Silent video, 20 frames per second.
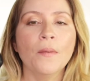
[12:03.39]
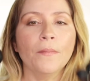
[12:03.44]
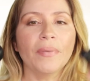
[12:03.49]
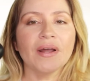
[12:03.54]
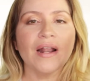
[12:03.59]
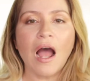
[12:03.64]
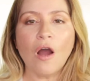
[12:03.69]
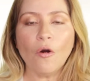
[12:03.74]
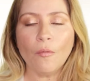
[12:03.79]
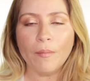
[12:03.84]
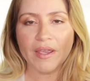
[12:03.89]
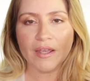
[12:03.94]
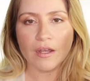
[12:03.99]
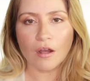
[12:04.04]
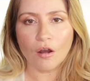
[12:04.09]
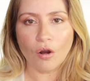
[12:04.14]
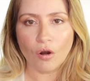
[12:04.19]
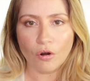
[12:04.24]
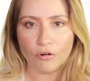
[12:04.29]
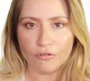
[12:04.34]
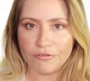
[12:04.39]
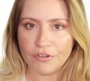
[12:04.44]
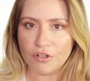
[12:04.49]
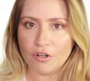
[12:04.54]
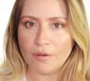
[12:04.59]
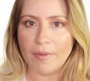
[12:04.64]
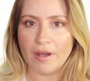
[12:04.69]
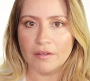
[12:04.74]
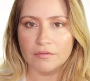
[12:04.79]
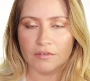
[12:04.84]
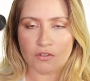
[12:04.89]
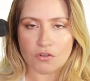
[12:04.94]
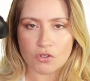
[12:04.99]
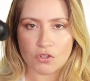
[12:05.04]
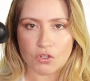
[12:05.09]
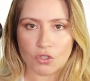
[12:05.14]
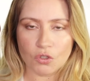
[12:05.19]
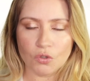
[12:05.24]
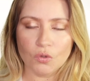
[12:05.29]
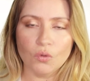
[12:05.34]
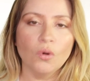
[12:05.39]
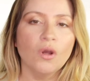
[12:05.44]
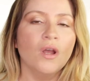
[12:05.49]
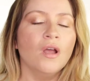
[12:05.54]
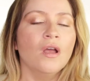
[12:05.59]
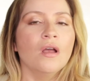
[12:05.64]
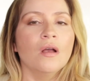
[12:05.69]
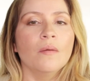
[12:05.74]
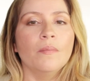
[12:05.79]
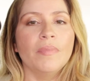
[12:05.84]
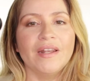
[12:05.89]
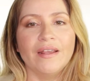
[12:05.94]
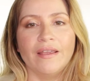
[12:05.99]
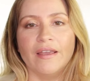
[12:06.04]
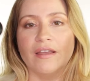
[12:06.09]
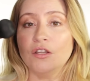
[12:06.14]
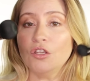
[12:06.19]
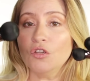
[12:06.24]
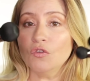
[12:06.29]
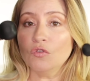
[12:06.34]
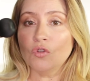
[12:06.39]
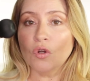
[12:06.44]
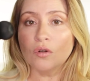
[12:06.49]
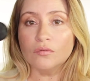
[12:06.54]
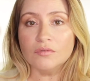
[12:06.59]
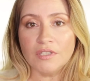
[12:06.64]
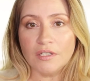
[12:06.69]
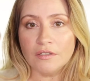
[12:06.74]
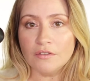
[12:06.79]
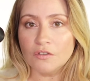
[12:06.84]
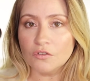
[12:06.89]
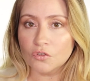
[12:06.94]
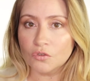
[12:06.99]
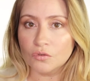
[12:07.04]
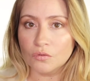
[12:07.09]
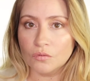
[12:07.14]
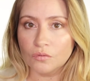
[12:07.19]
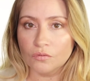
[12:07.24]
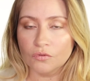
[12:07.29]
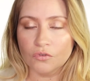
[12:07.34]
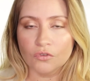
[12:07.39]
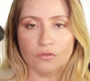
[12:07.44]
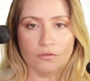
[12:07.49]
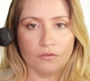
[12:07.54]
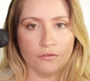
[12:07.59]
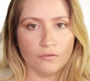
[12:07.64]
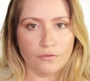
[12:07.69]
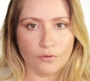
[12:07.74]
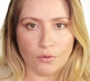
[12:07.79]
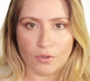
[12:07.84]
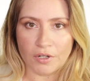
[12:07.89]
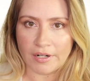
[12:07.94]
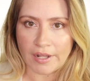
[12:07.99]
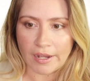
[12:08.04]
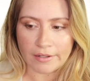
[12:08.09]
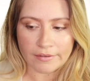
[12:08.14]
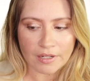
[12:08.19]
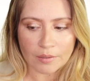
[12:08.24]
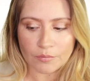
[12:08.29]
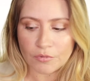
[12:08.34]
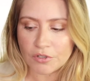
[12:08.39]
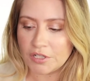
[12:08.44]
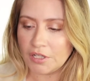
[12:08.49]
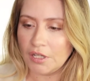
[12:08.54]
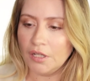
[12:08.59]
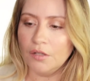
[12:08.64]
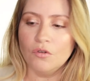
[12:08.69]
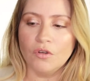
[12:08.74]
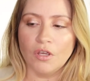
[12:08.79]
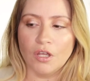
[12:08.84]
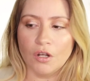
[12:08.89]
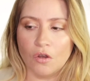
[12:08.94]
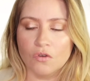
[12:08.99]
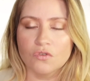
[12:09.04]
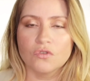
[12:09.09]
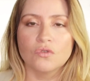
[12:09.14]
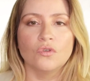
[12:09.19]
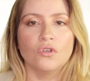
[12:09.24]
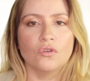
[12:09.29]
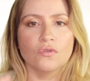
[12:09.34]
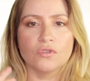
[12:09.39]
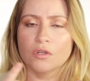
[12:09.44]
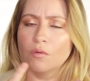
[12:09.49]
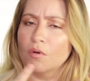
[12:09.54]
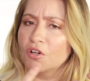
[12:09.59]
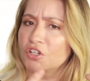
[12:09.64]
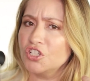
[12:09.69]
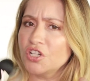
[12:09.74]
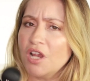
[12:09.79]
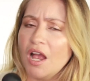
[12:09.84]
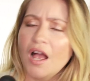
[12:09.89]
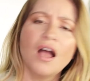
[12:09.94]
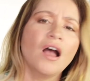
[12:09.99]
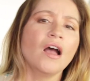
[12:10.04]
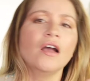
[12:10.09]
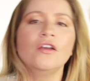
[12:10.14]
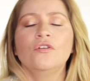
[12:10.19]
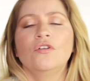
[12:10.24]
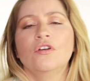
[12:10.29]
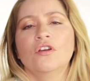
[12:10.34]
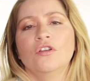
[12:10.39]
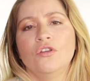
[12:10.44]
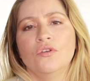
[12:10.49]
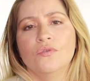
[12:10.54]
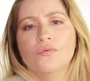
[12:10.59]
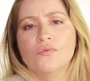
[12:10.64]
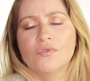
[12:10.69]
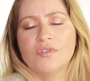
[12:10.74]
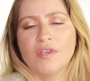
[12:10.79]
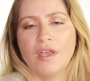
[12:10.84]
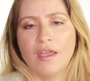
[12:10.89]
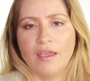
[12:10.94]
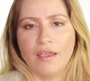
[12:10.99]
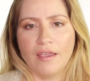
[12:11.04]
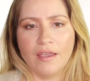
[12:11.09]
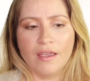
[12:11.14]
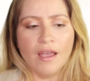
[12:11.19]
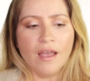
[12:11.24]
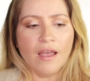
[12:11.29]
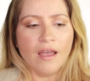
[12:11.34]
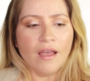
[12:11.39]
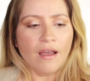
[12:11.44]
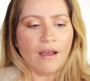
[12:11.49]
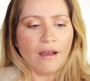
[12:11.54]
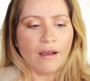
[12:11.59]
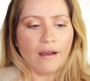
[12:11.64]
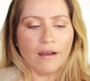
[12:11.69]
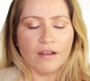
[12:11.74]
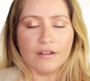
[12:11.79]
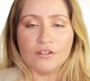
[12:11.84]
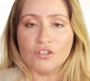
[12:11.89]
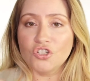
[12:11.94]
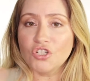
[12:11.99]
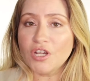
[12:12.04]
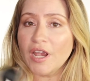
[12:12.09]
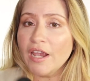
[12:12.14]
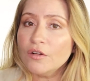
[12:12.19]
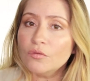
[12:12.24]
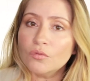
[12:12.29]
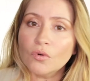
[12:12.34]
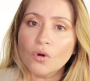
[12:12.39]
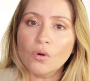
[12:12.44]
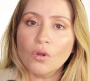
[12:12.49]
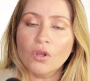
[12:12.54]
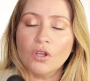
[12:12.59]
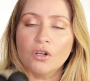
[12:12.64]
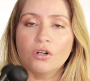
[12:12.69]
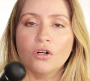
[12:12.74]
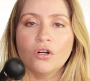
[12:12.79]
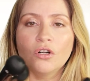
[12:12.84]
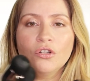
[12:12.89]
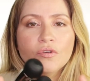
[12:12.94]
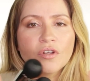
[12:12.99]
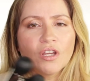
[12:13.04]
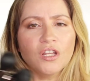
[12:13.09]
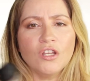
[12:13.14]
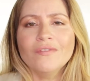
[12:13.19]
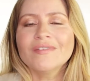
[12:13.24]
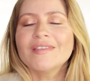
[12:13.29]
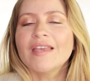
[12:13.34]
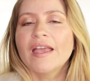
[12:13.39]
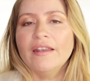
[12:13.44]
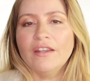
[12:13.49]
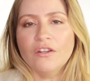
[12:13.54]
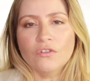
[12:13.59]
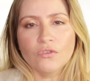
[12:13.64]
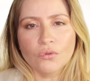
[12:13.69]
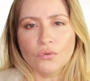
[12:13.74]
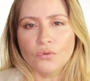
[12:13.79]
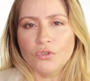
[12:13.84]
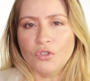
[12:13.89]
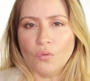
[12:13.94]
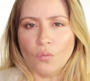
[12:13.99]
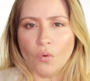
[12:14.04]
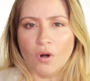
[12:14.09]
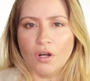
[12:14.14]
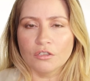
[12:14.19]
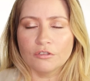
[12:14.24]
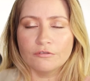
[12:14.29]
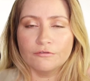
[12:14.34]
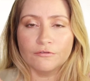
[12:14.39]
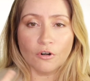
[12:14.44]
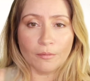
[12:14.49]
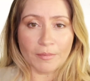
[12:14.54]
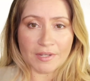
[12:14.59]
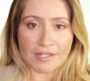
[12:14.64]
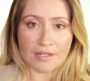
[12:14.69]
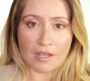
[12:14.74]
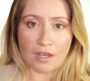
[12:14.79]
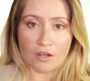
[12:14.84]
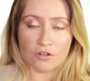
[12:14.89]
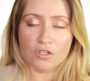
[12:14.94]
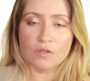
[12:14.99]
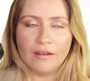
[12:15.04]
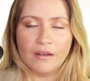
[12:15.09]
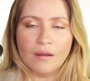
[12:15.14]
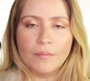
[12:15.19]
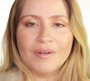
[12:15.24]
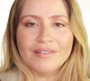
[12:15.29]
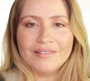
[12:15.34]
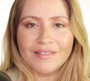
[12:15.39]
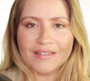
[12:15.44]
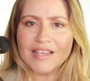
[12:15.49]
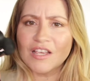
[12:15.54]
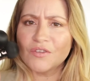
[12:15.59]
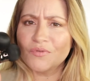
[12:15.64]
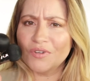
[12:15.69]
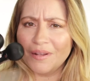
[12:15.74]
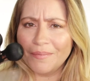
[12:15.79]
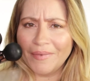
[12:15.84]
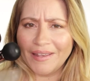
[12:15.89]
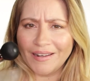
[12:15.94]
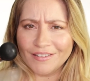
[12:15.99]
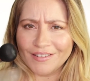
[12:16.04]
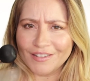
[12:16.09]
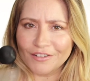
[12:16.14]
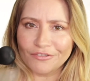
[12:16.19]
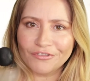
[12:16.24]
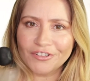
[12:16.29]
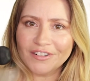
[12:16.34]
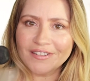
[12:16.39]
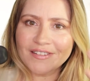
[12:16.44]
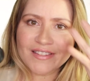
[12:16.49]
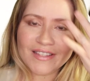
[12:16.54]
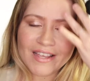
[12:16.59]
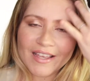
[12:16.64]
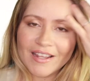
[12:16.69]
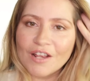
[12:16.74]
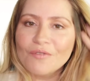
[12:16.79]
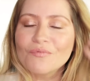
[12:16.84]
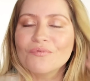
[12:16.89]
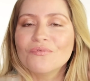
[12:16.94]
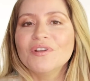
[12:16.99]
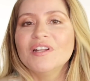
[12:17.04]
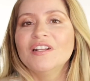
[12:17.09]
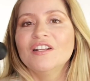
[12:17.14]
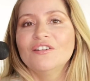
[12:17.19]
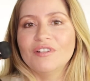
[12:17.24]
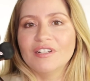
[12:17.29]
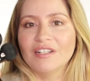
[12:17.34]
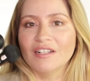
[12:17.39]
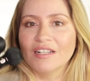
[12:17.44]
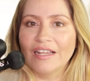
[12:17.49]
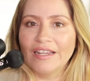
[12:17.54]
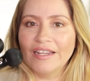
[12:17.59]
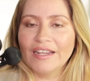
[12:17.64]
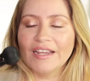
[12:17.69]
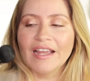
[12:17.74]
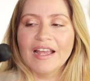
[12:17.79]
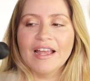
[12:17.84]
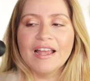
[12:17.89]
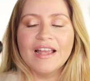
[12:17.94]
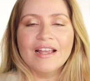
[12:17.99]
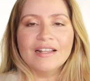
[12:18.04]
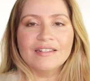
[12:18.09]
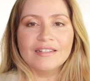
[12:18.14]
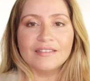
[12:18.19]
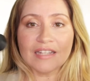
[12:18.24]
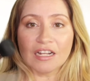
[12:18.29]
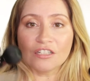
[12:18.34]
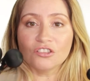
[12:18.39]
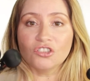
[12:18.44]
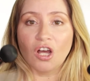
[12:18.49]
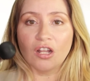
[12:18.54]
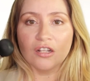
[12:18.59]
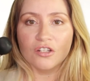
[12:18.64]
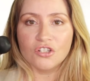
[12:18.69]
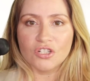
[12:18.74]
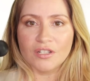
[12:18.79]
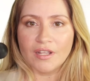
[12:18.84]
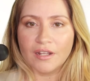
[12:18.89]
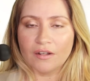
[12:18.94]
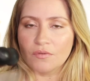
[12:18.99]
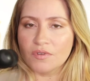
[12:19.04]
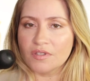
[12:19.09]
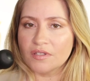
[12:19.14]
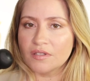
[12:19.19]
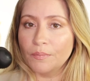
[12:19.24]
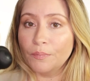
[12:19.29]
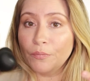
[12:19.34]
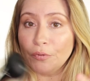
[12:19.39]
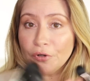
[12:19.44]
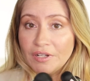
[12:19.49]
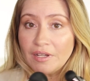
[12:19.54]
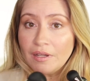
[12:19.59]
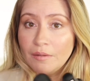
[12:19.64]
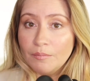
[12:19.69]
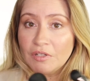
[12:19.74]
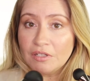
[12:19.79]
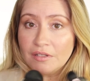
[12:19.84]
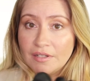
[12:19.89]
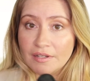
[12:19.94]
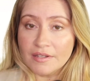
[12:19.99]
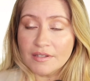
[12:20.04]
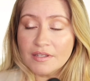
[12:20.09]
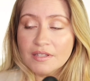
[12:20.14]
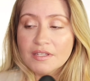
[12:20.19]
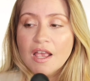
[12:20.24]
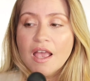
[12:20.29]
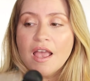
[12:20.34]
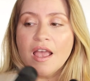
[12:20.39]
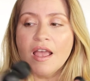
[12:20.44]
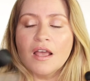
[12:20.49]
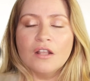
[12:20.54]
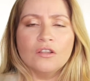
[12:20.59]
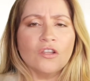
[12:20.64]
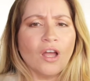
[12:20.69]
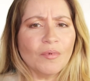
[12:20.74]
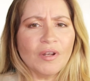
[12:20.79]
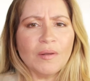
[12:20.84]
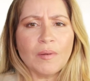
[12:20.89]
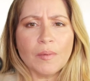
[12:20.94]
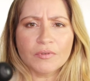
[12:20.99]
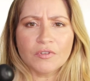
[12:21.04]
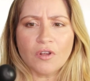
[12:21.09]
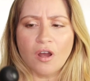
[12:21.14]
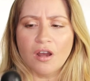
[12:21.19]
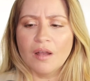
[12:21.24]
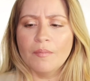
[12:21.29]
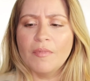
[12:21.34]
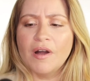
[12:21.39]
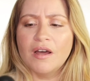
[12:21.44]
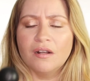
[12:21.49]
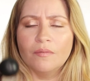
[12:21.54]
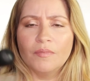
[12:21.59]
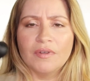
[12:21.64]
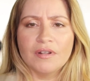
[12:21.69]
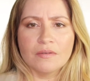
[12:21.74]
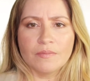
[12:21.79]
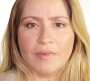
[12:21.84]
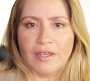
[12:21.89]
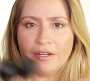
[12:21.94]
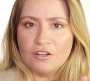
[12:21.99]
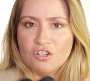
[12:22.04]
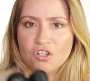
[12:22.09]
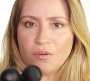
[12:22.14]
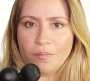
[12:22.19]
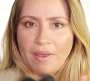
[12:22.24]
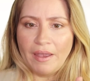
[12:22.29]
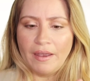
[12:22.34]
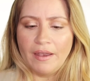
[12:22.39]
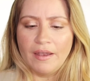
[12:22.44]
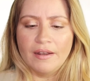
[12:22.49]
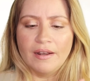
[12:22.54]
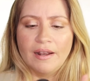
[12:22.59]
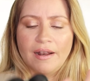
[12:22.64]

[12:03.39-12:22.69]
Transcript: But I'll make a whole video about this too. But again, you don't need these tools for a nighttime routine. You can also use a Gua Sha. You can use a jade roller. You can use any tool you want for massages. But this has really made a difference. And I really, really like the technology that it was put in with this. Not many people talk about it, but it's made in Japan.